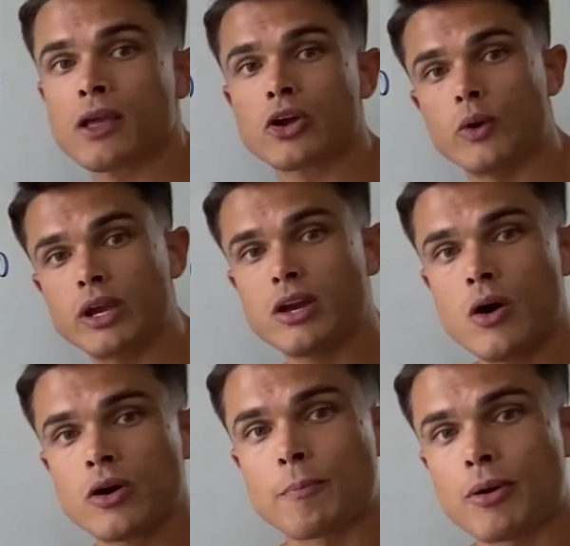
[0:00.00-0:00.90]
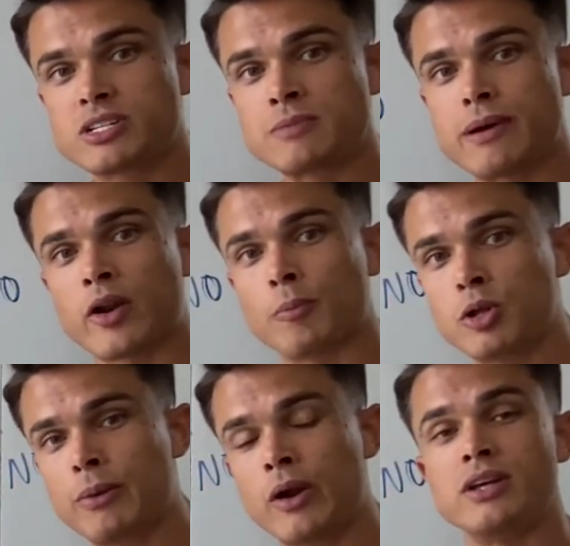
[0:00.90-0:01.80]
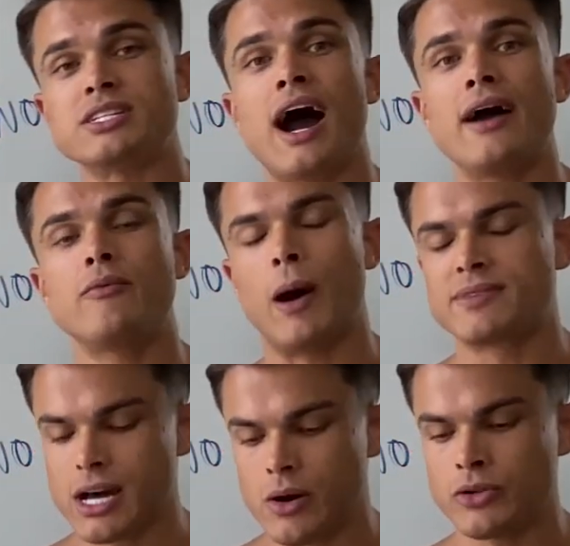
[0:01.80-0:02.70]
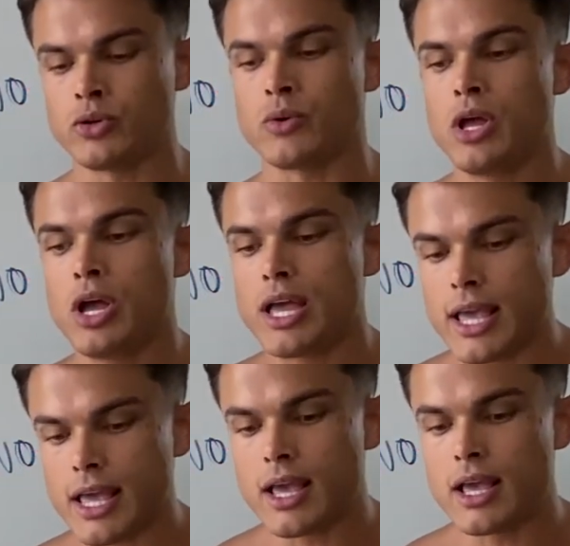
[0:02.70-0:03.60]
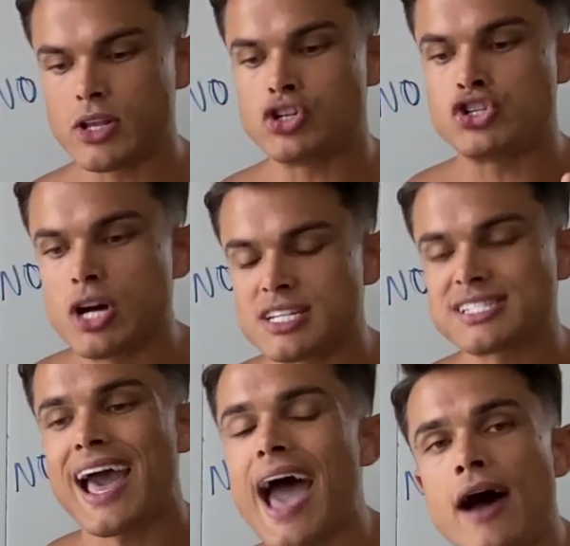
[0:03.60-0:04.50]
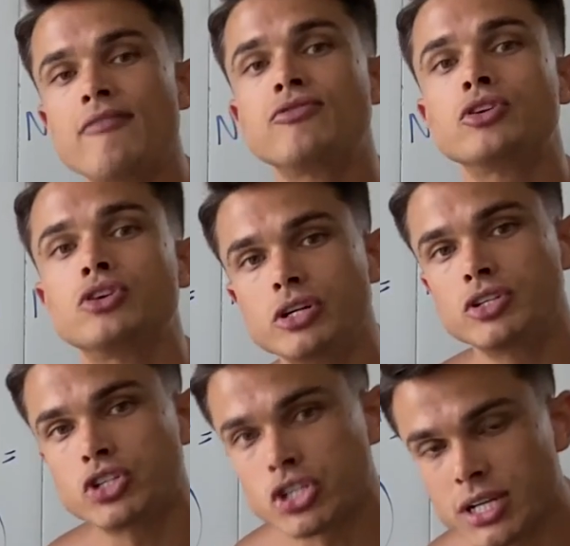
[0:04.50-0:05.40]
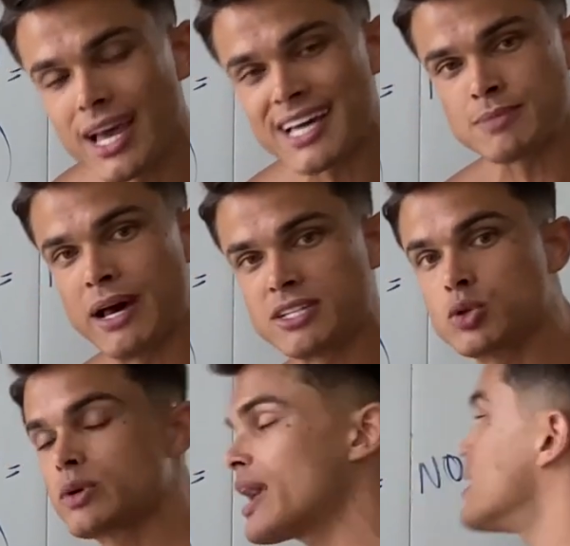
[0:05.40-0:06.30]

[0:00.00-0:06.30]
Greek yogurt, protein powder, blueberries. I'm telling you, just have the good shit as best you can,